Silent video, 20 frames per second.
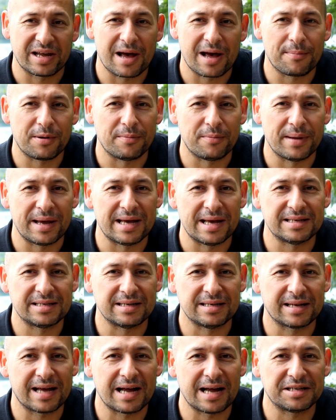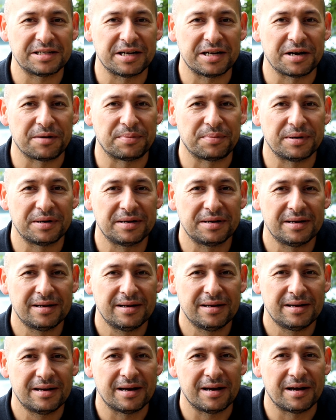couple of beers and catching up.
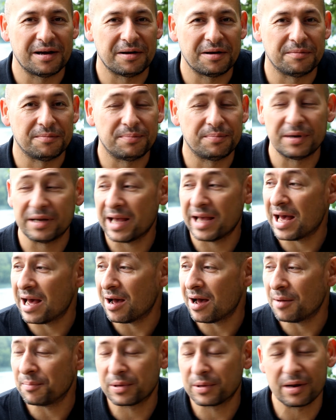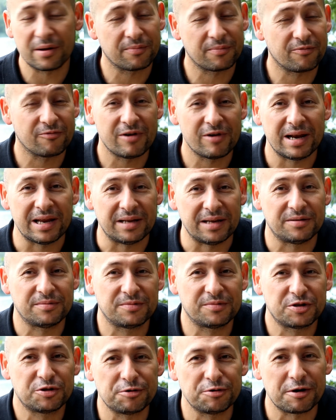But yeah, I'm going to really
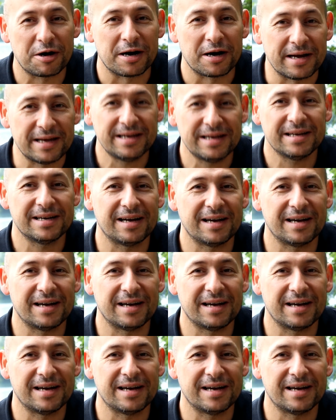try